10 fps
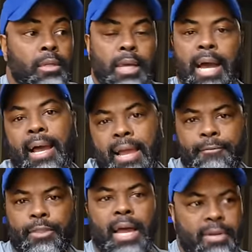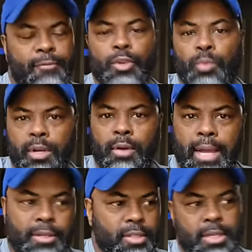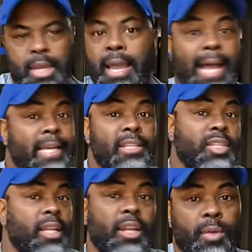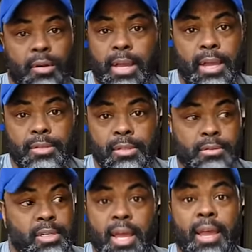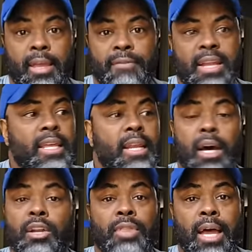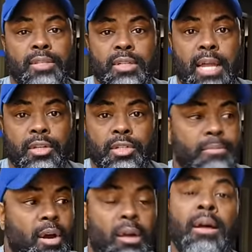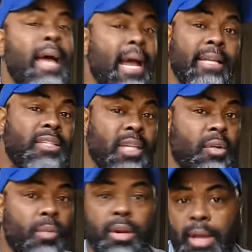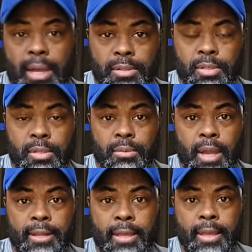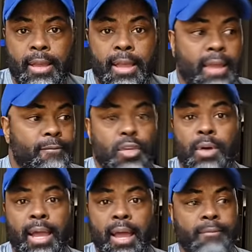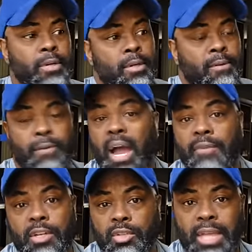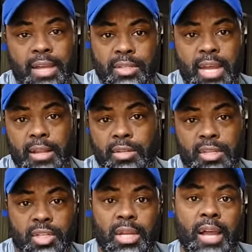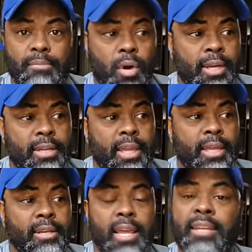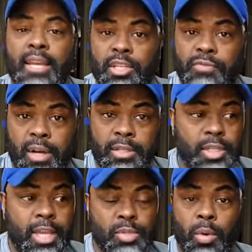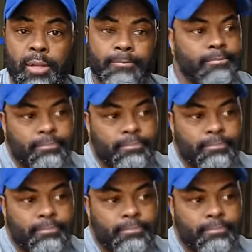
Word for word: I have I have a few rental houses. I can sell a rental house today. If I need $100,000 tomorrow, I can sell a rental house, right? If you have $500,000 in the stock market in index funds, guess what?